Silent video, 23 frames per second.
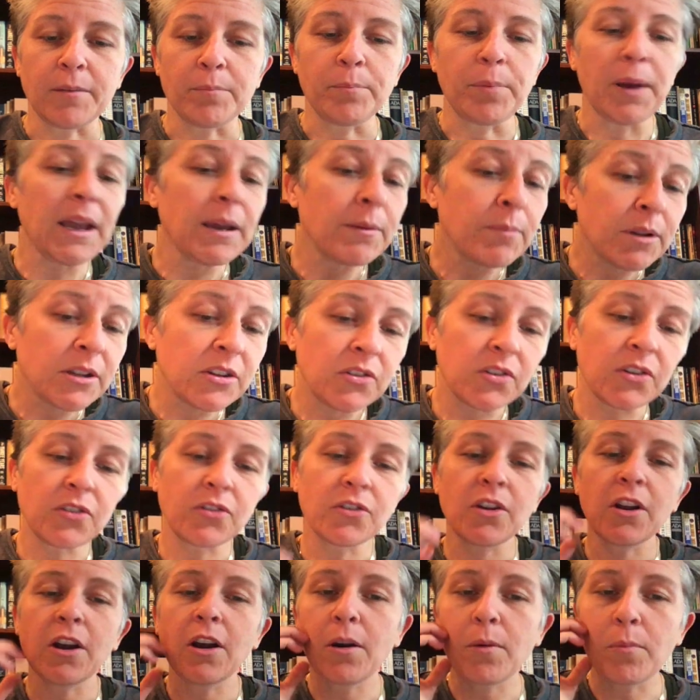payment
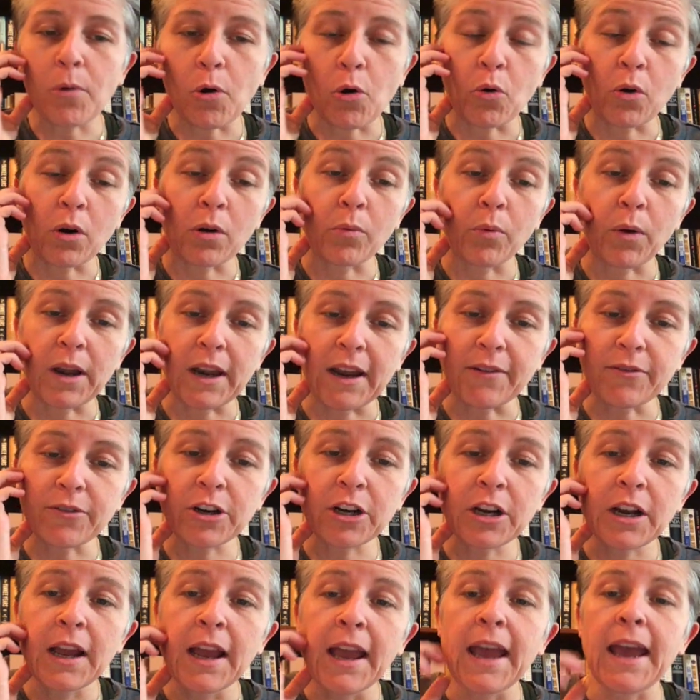system or
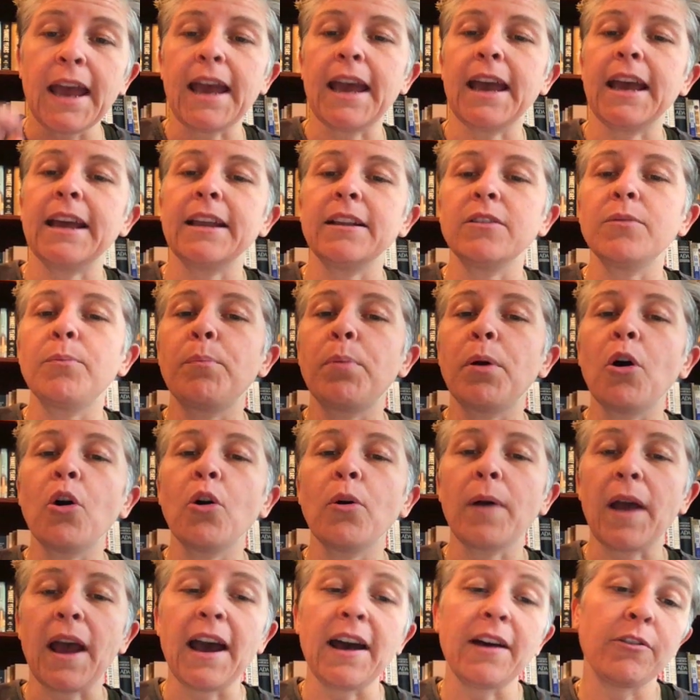whatever, and
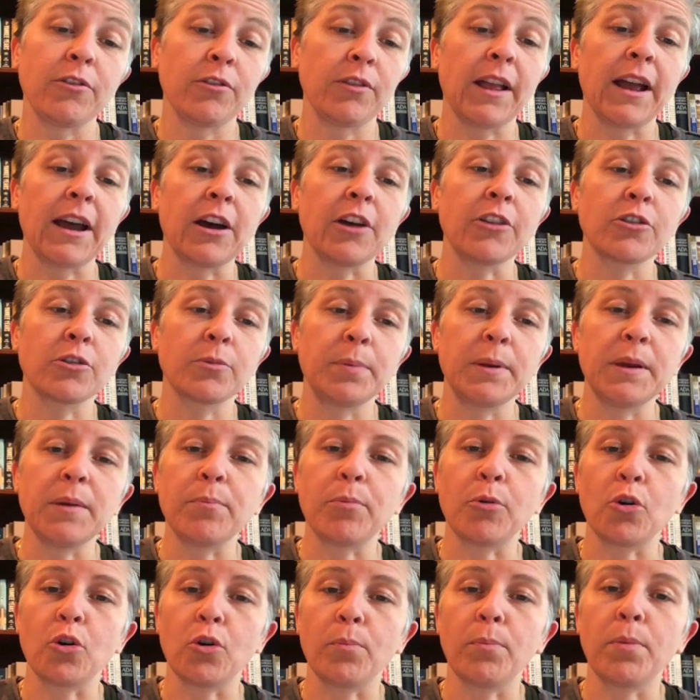let other
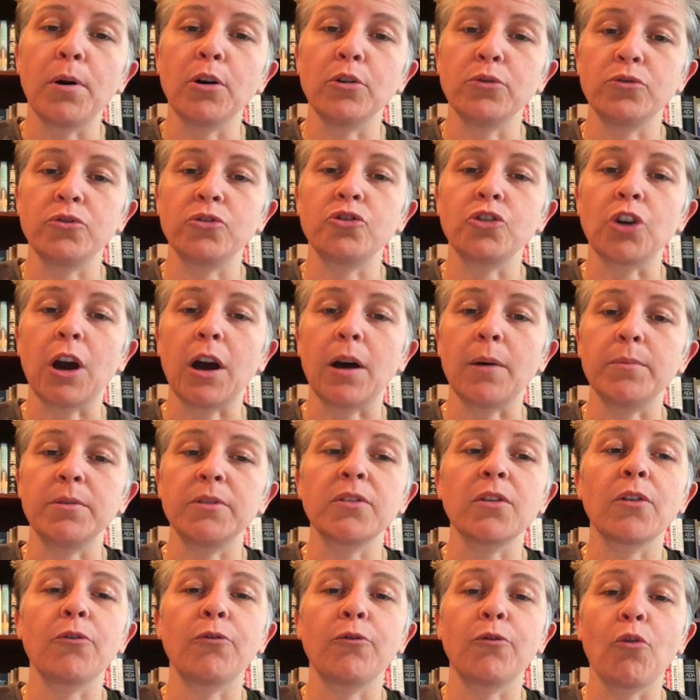people post jobs
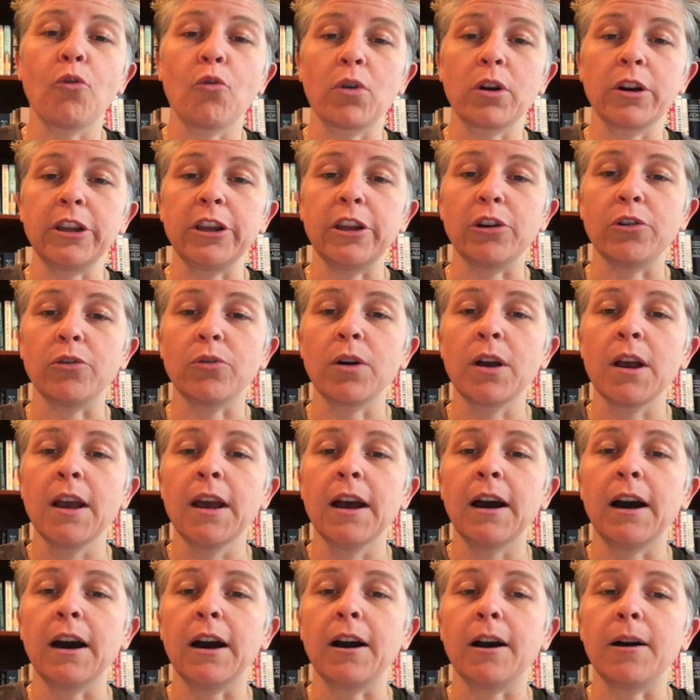for you
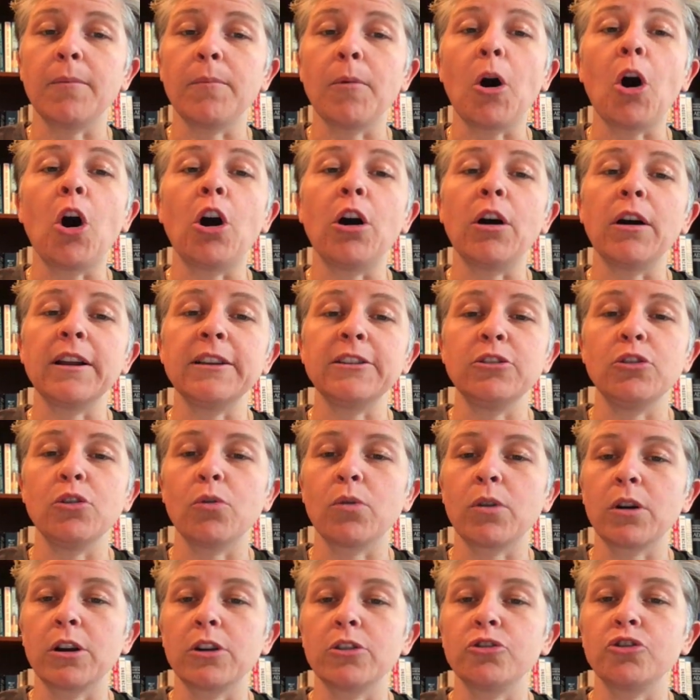on
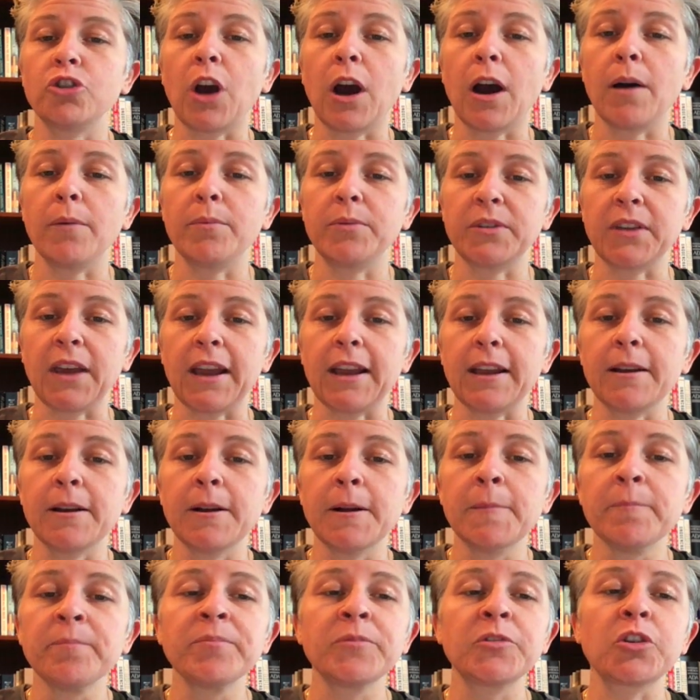your job site.
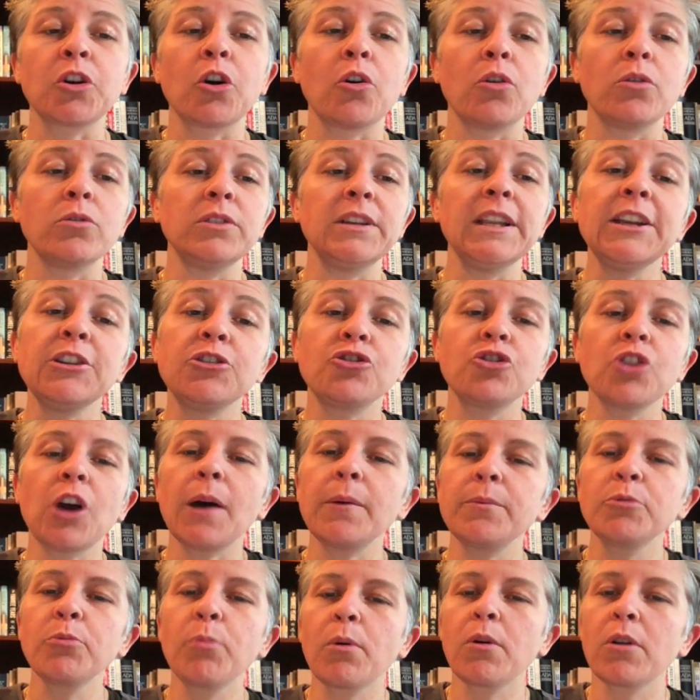So niche
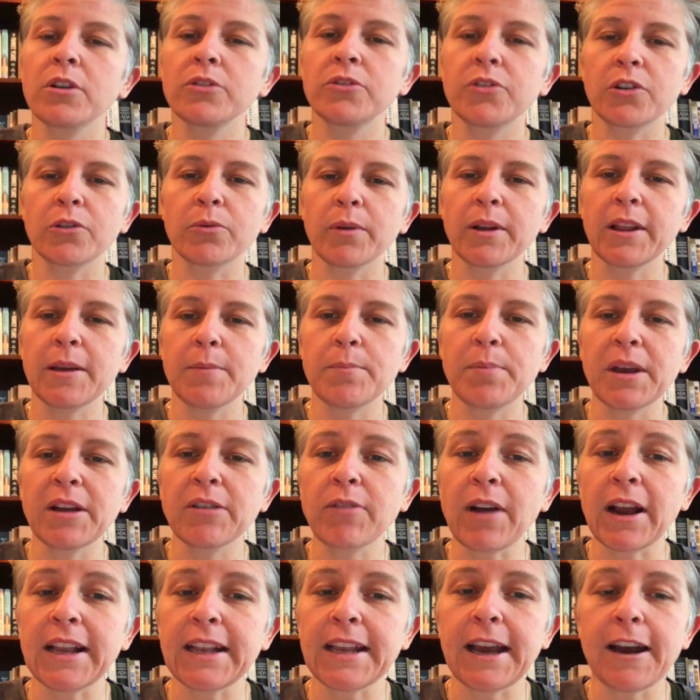jobs boards are really big
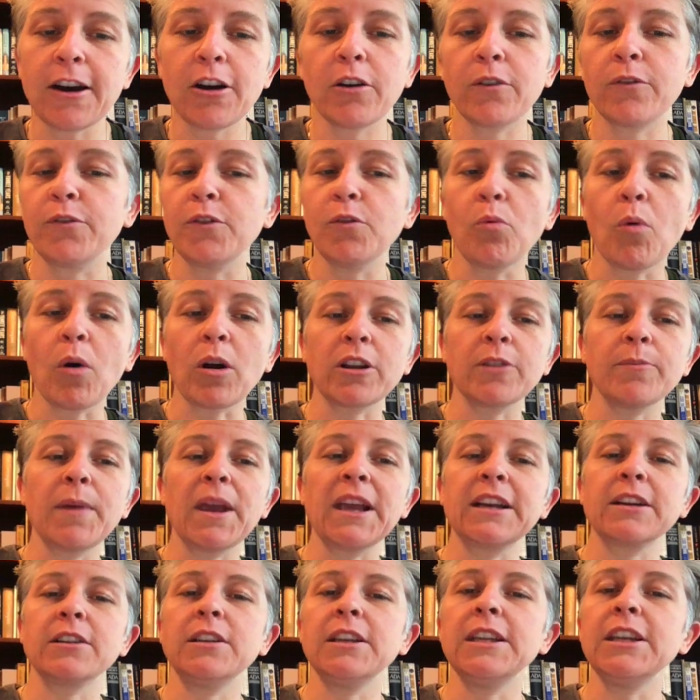right now. If you want to
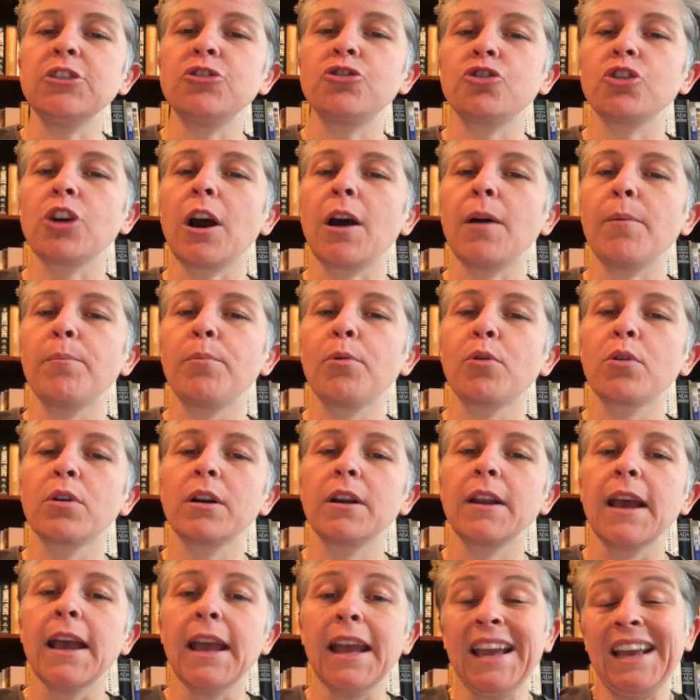make a niche job
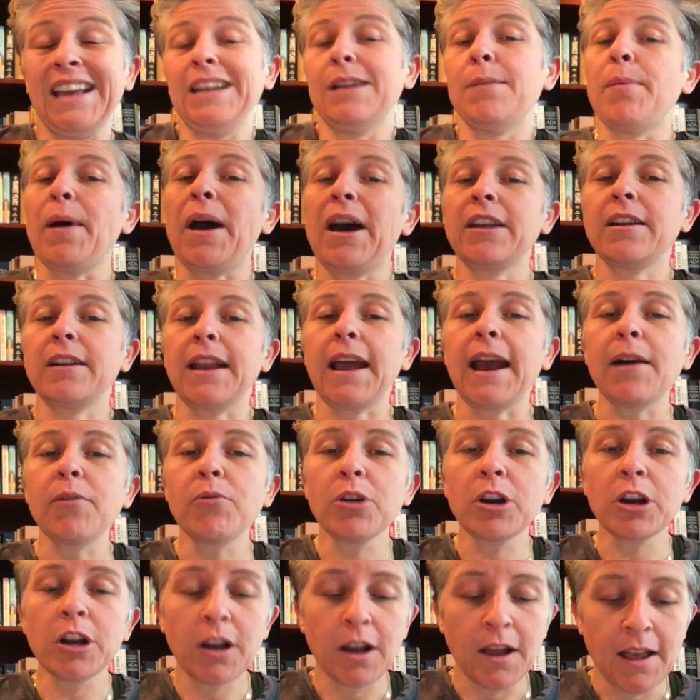board in about an
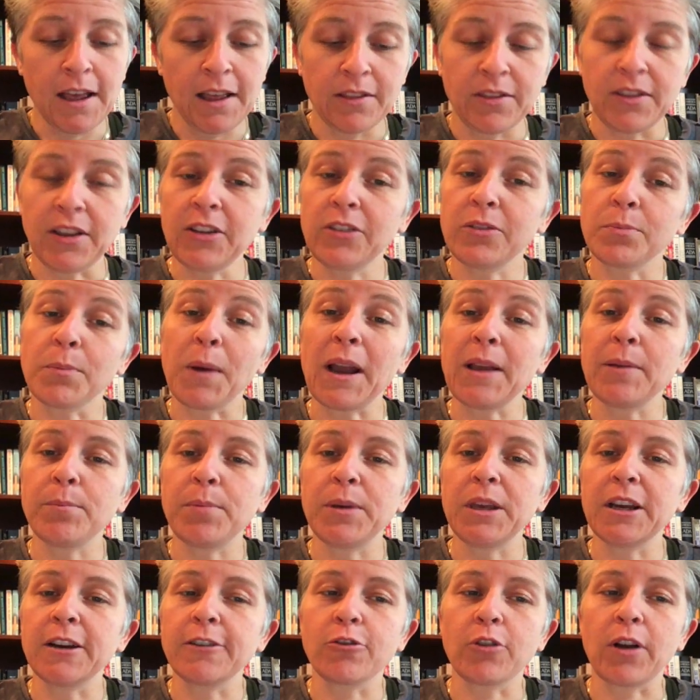hour, this might
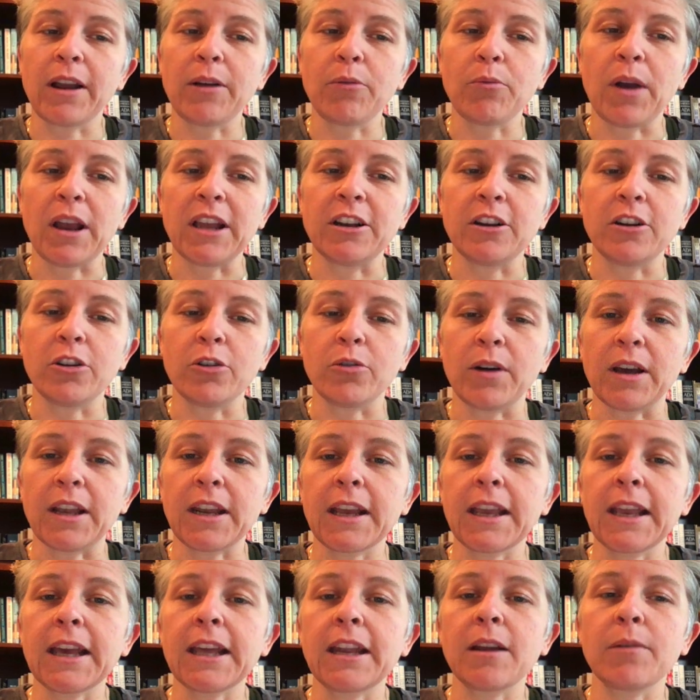be a great way to do it.
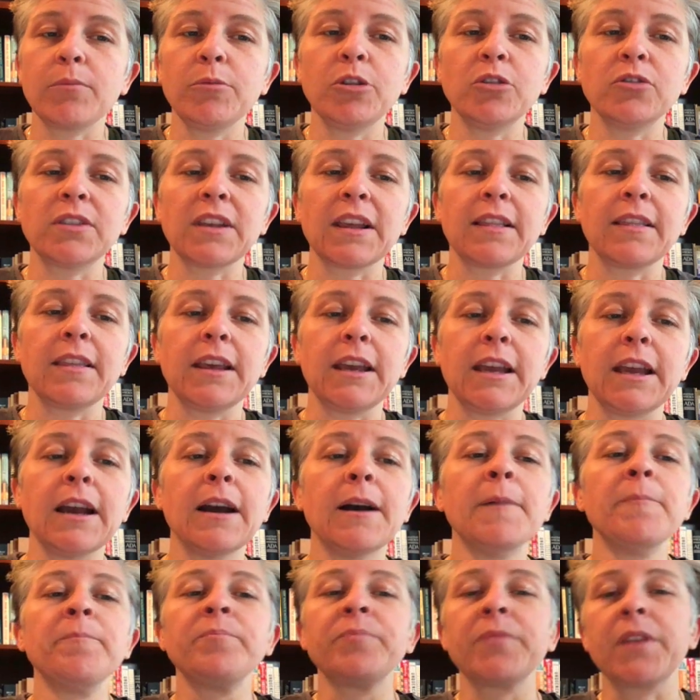Again, I'm using the
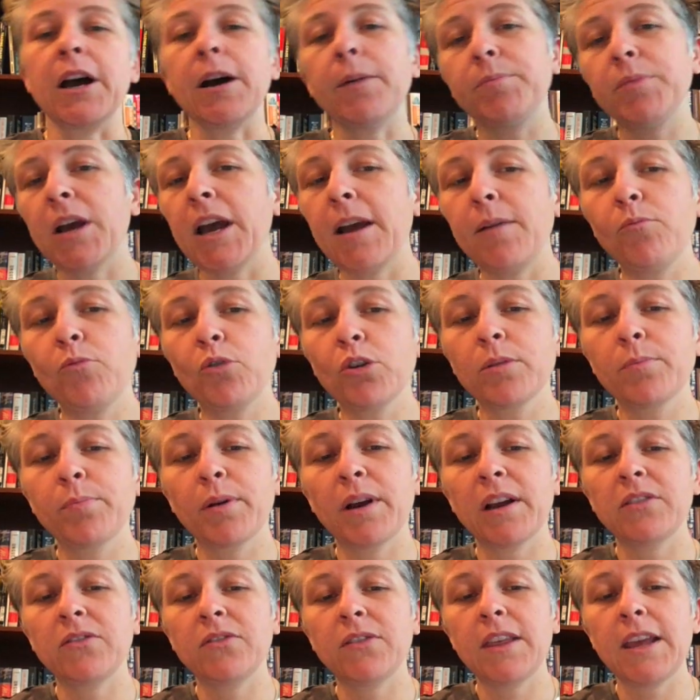Uptime
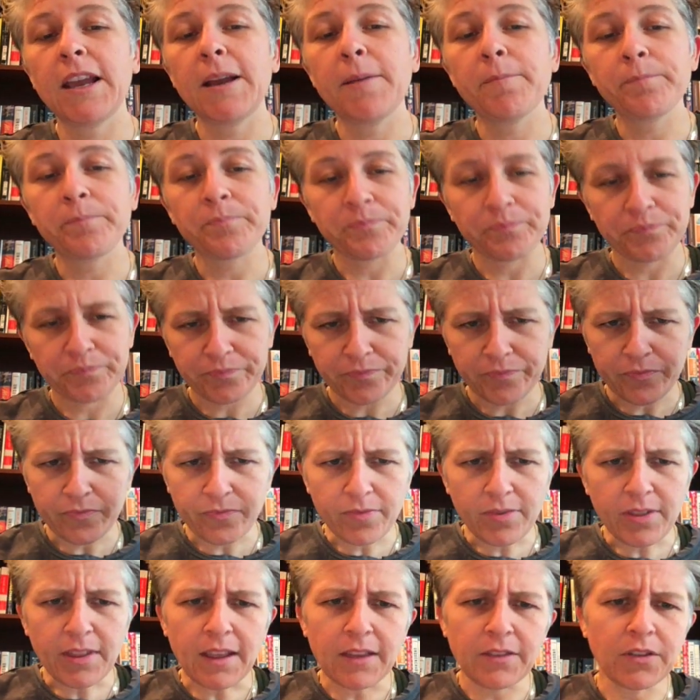WordPress theme,
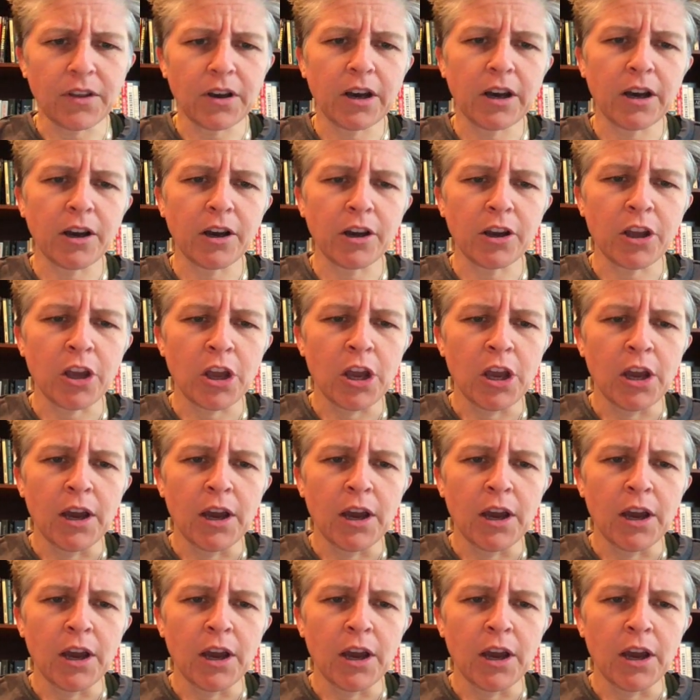the